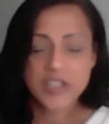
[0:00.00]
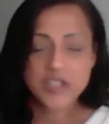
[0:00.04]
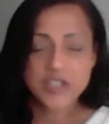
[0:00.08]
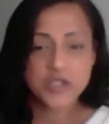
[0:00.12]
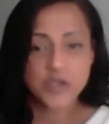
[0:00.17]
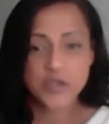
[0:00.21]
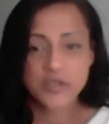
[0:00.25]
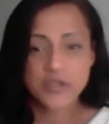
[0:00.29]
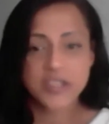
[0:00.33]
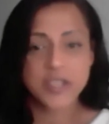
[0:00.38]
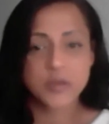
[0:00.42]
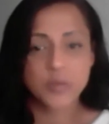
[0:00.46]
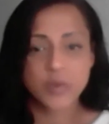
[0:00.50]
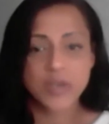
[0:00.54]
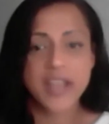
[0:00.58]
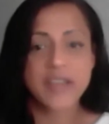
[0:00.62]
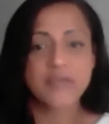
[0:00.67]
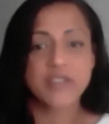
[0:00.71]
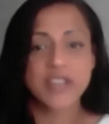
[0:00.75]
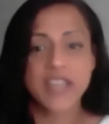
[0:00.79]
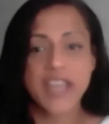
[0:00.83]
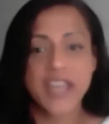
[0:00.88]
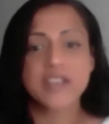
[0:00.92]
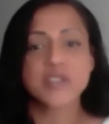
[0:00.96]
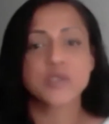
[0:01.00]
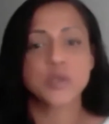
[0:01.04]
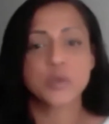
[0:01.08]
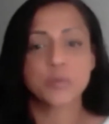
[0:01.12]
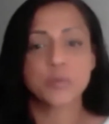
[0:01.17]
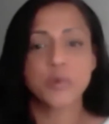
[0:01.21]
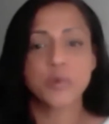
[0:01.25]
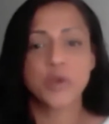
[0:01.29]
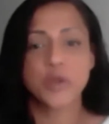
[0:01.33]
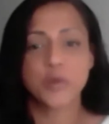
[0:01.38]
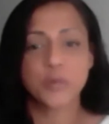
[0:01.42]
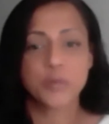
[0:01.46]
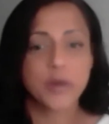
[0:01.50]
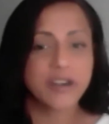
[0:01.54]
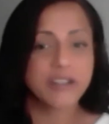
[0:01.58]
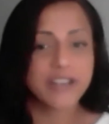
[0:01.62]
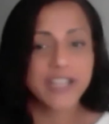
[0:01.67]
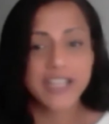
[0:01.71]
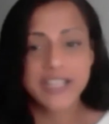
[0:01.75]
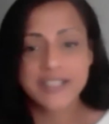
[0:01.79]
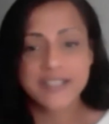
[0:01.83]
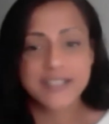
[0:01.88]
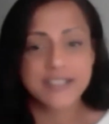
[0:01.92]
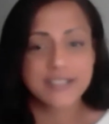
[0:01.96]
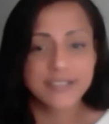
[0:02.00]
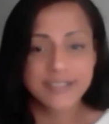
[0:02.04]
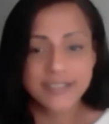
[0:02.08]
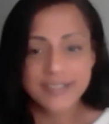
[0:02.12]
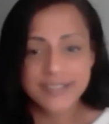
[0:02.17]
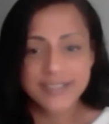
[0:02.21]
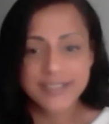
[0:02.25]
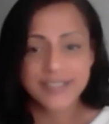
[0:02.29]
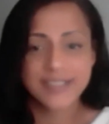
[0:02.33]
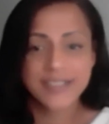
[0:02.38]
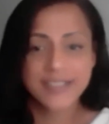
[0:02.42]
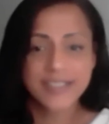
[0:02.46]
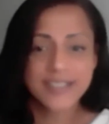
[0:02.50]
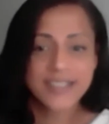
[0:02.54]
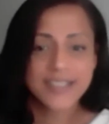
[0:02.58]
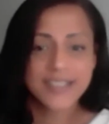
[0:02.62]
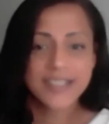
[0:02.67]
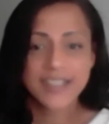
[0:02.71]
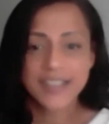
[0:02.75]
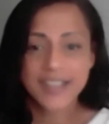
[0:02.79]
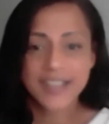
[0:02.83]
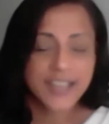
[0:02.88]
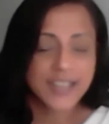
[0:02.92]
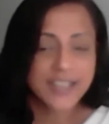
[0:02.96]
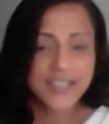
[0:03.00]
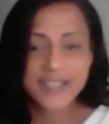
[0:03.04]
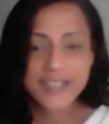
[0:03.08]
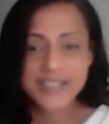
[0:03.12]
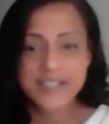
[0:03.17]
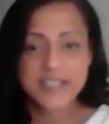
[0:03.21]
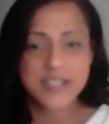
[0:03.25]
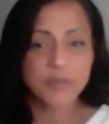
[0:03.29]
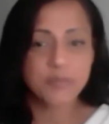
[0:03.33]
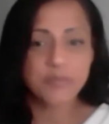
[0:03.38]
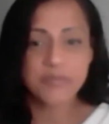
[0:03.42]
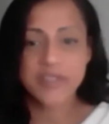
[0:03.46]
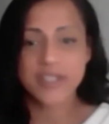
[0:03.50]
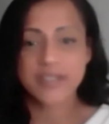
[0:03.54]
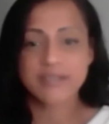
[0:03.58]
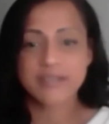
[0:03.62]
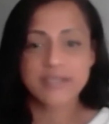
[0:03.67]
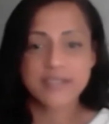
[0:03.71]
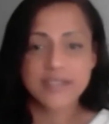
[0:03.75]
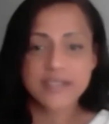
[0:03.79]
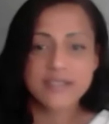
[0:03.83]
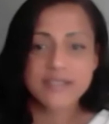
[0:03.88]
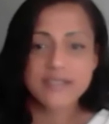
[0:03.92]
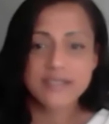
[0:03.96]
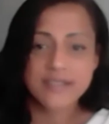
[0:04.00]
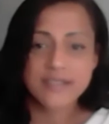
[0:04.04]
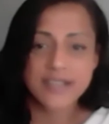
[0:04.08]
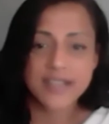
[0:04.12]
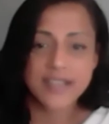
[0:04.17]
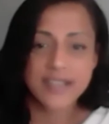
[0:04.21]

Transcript: Do you think we'll ever get to a point where it isn't something that's